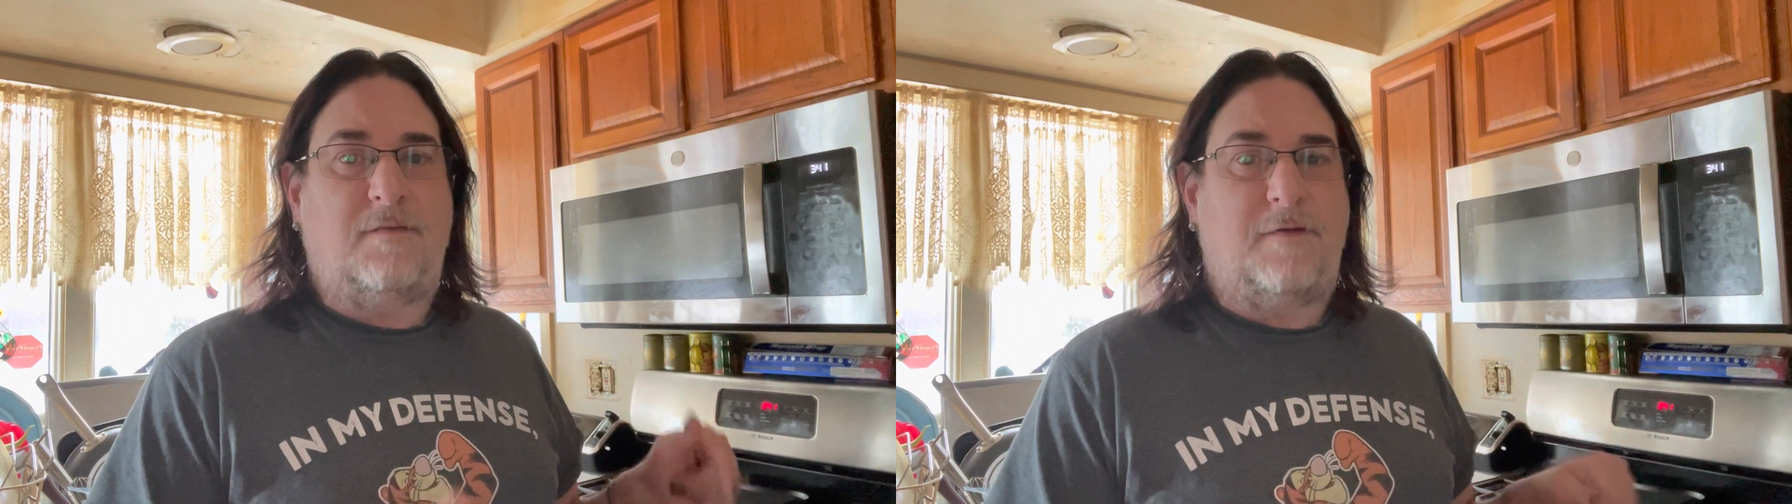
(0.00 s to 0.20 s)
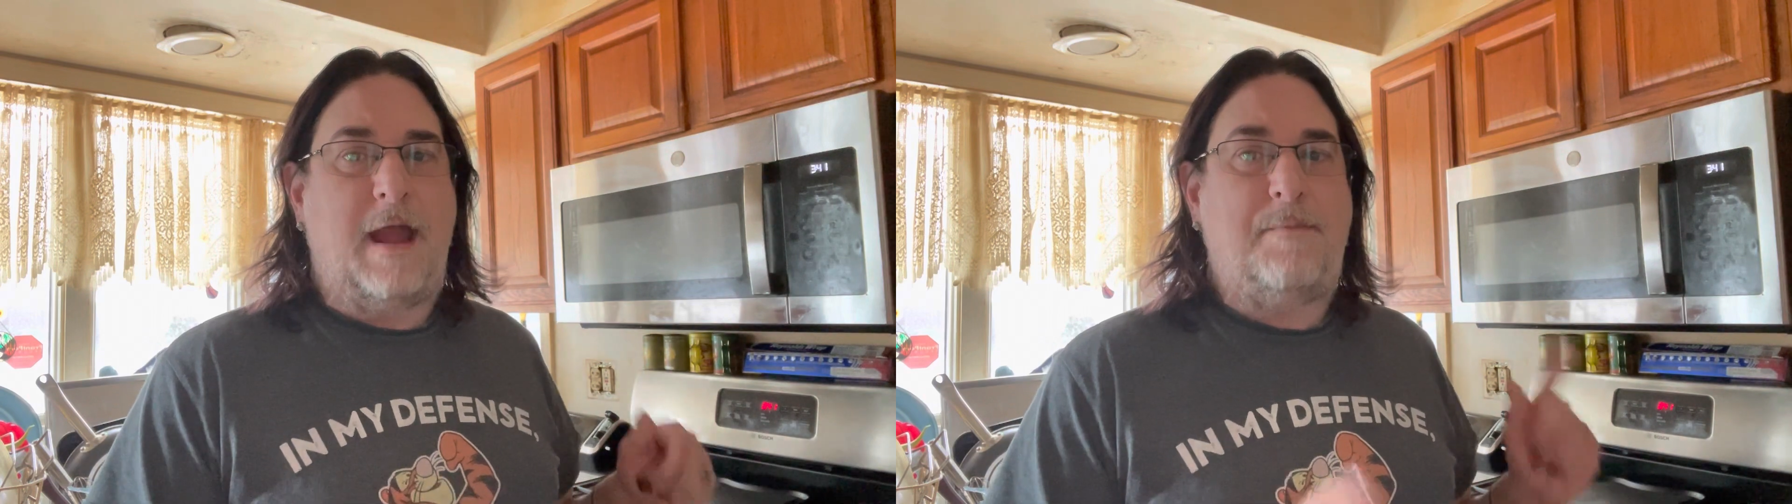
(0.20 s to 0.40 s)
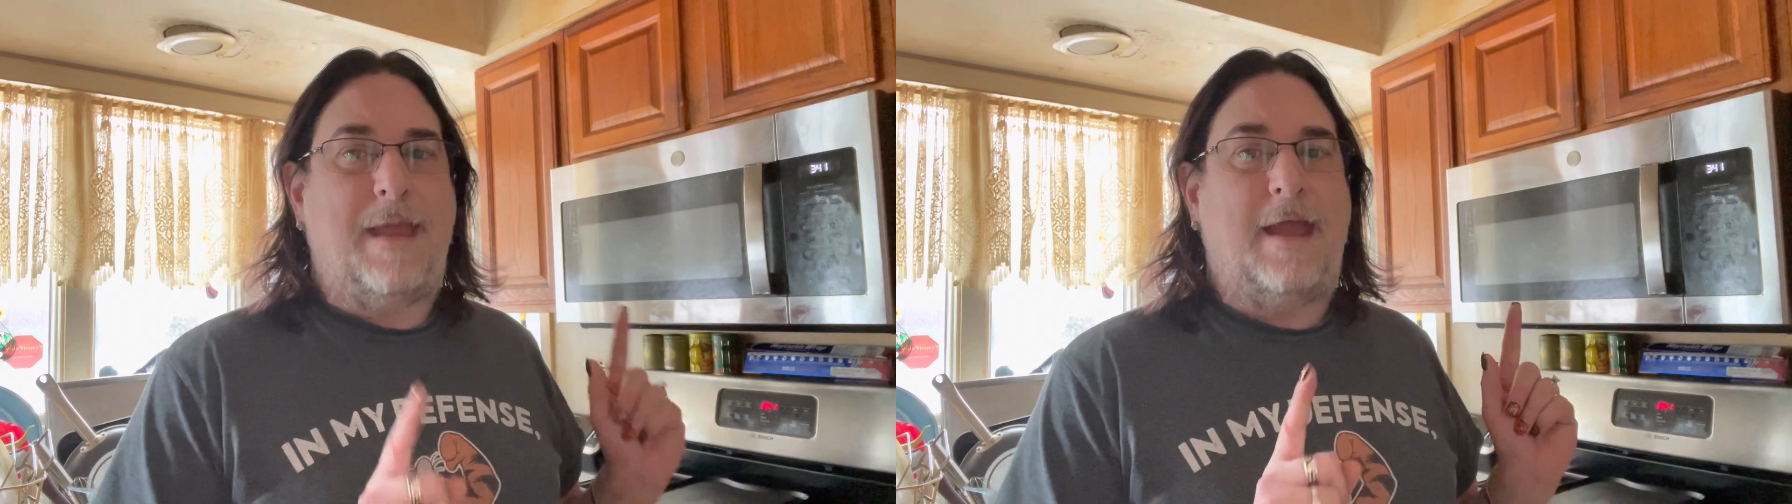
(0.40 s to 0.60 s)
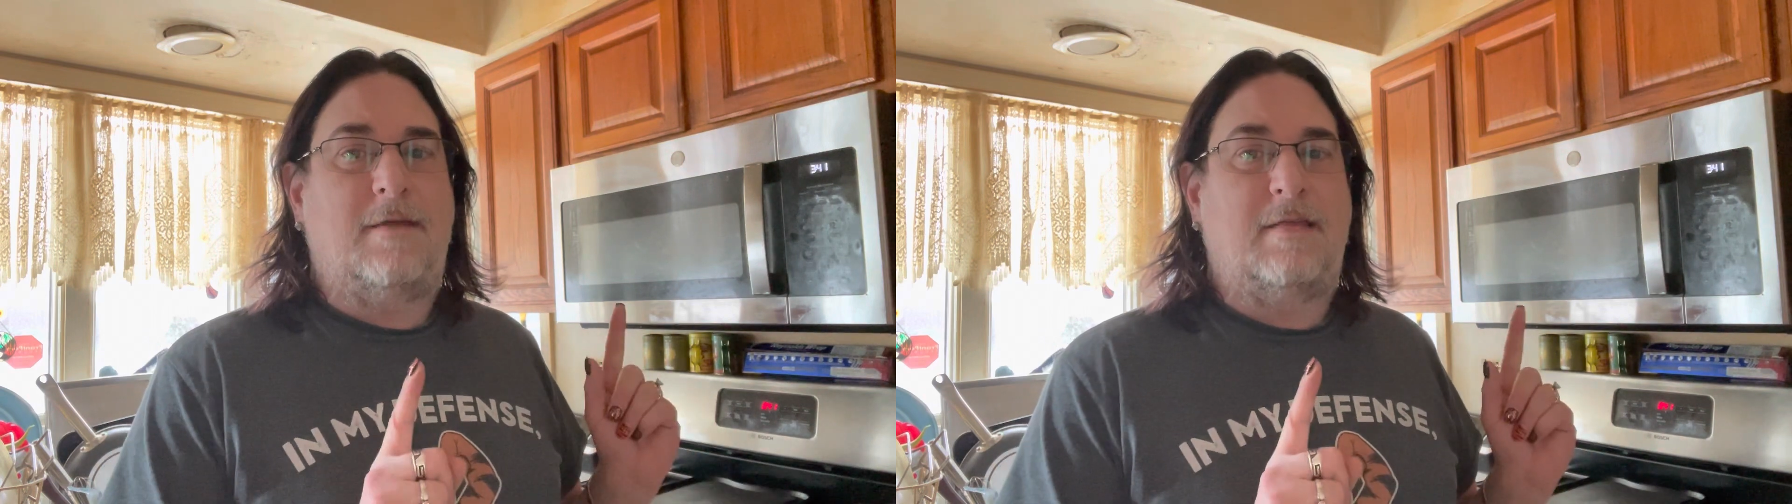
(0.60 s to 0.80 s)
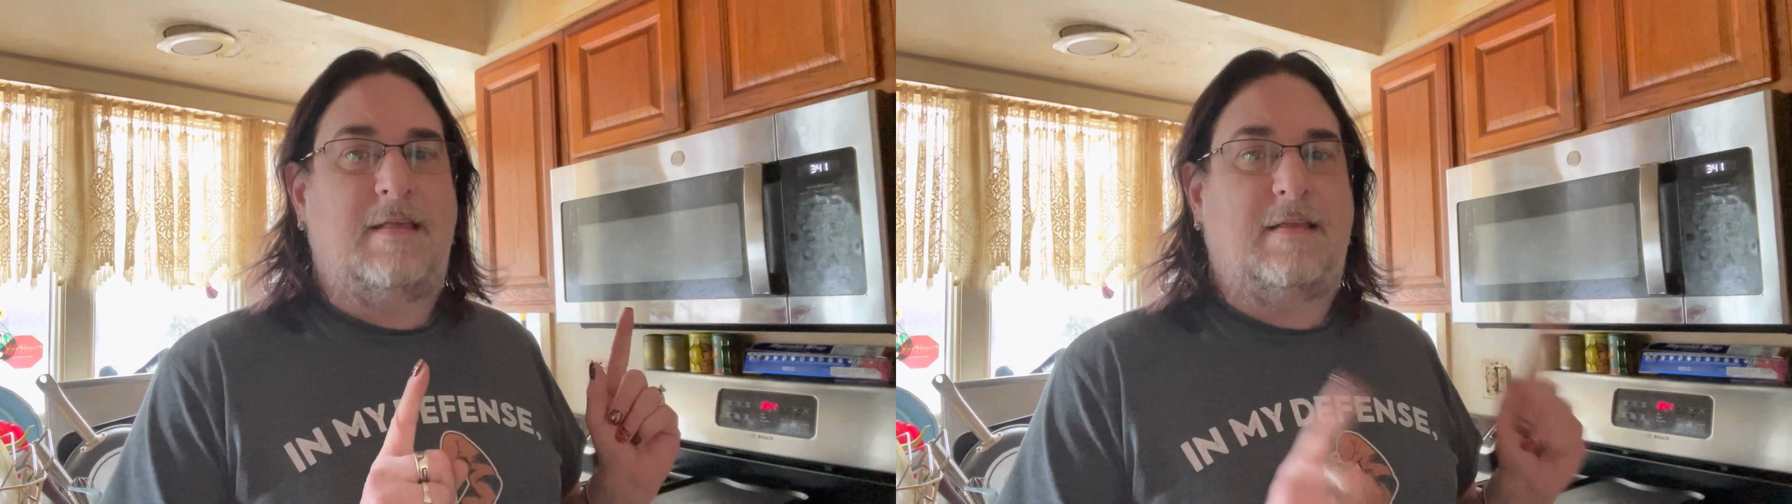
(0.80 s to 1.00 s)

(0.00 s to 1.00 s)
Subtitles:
fry pans,